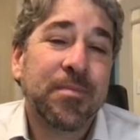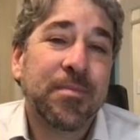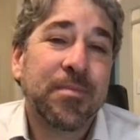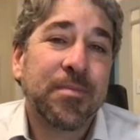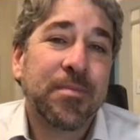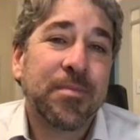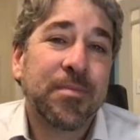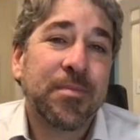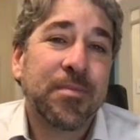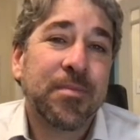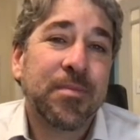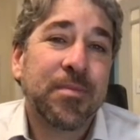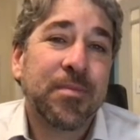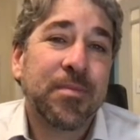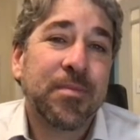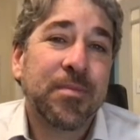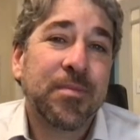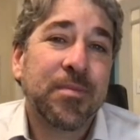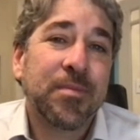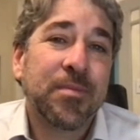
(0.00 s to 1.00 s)

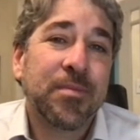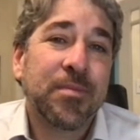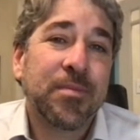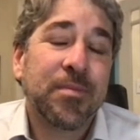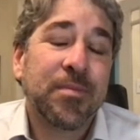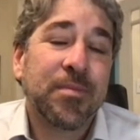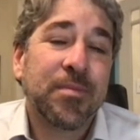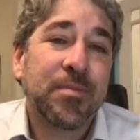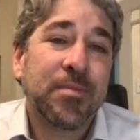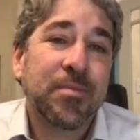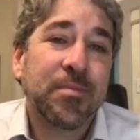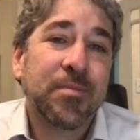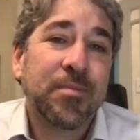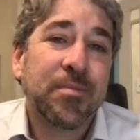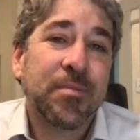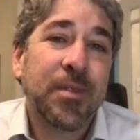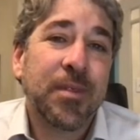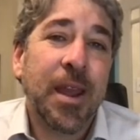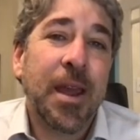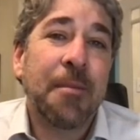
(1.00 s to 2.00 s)

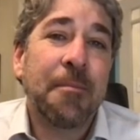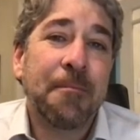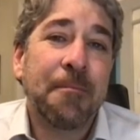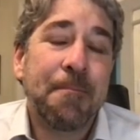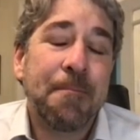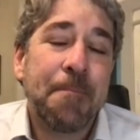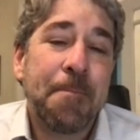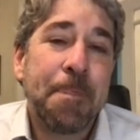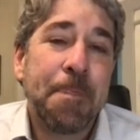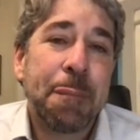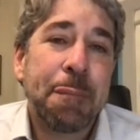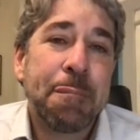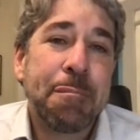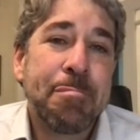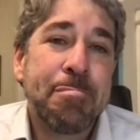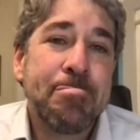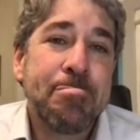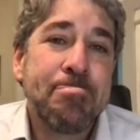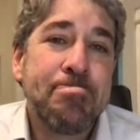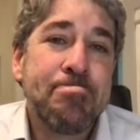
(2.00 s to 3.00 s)

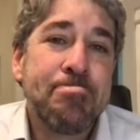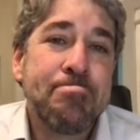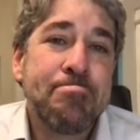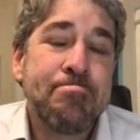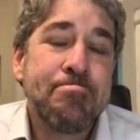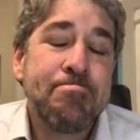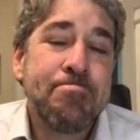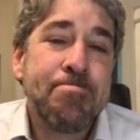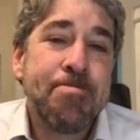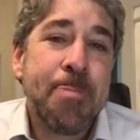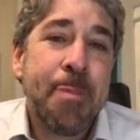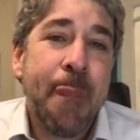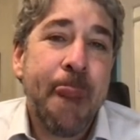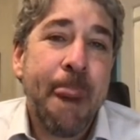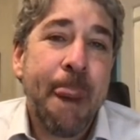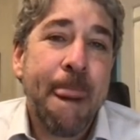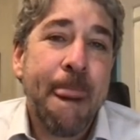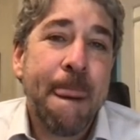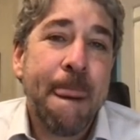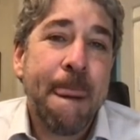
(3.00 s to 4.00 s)

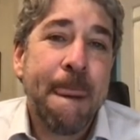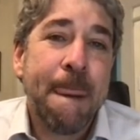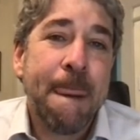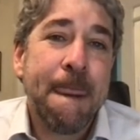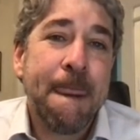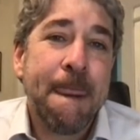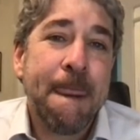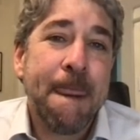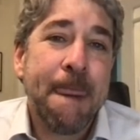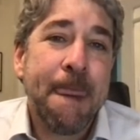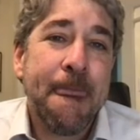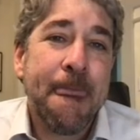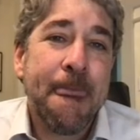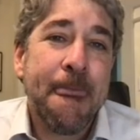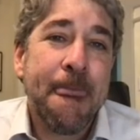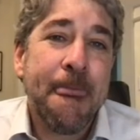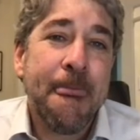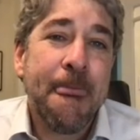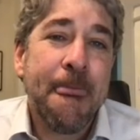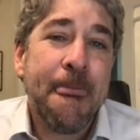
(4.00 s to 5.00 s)

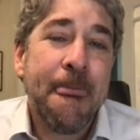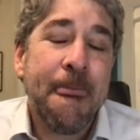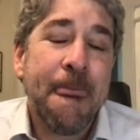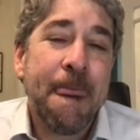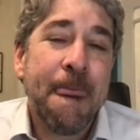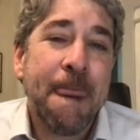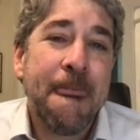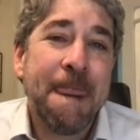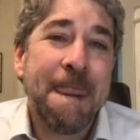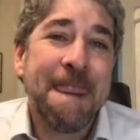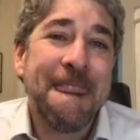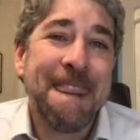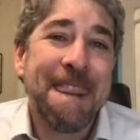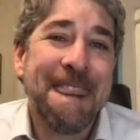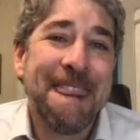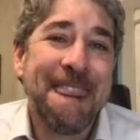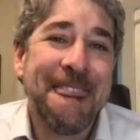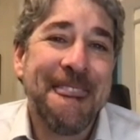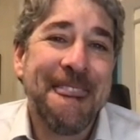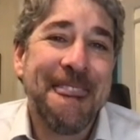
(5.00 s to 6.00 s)

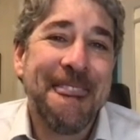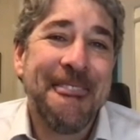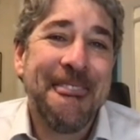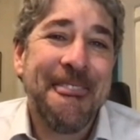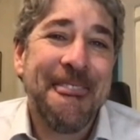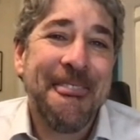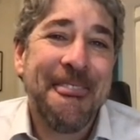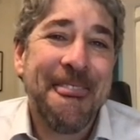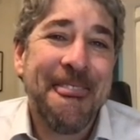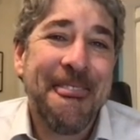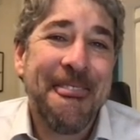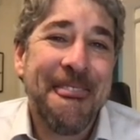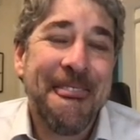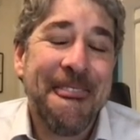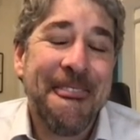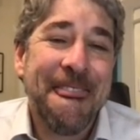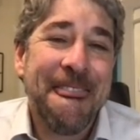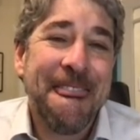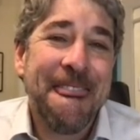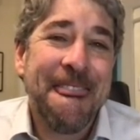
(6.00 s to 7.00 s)

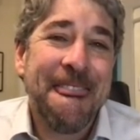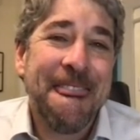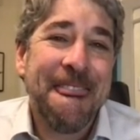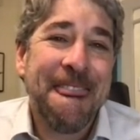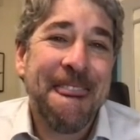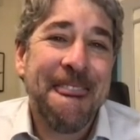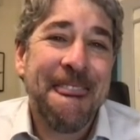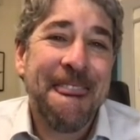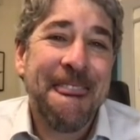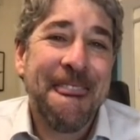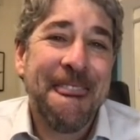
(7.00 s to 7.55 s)
This person isn't speaking.